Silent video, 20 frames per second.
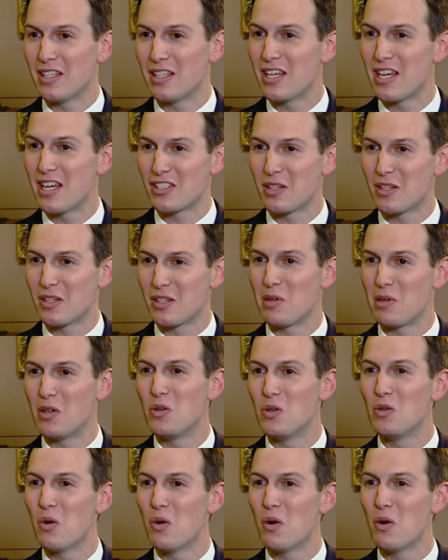exists. I mean,
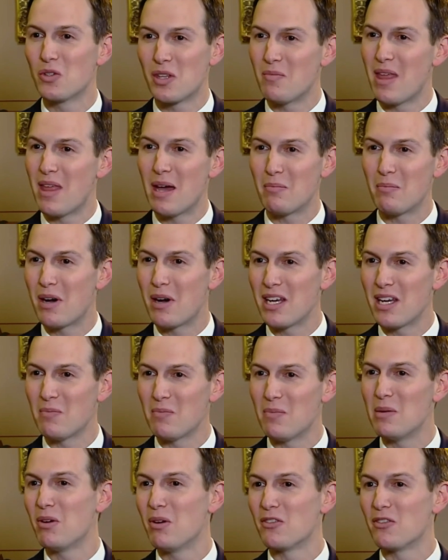who owes them that money?
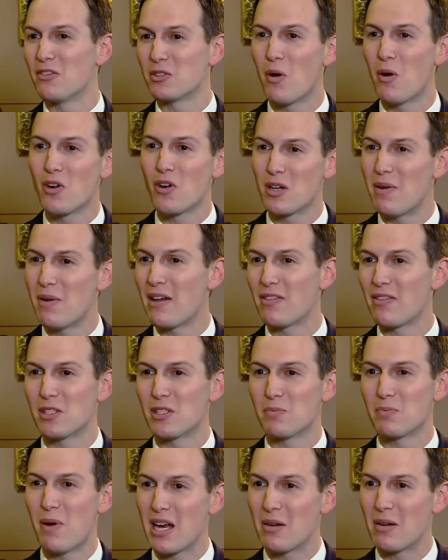People have spoken about
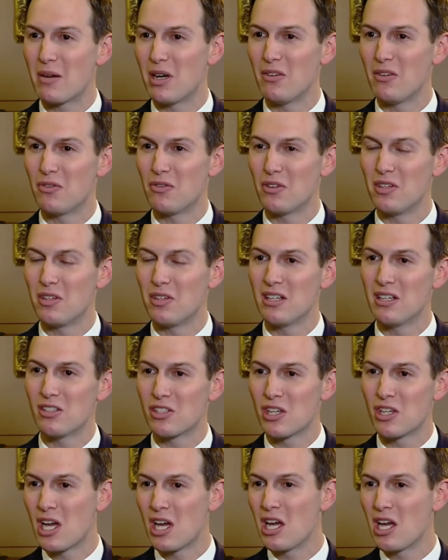this pot of money for
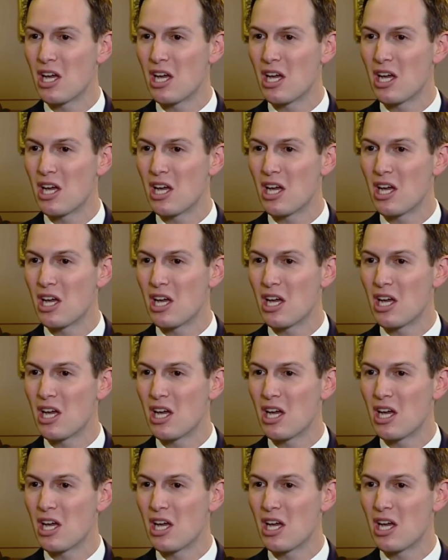years.